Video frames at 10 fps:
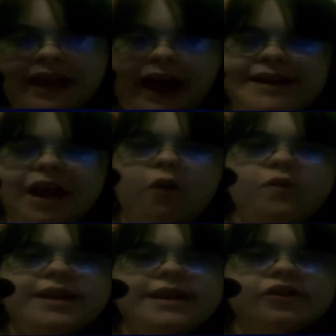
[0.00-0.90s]
I know
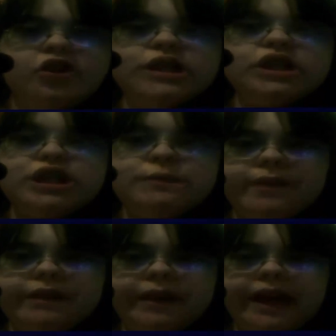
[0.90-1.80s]
it could just
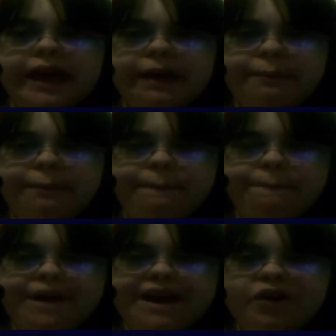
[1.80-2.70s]
be me,
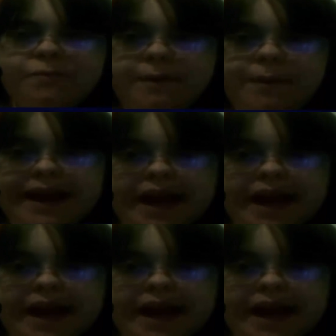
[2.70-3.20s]
but it could be many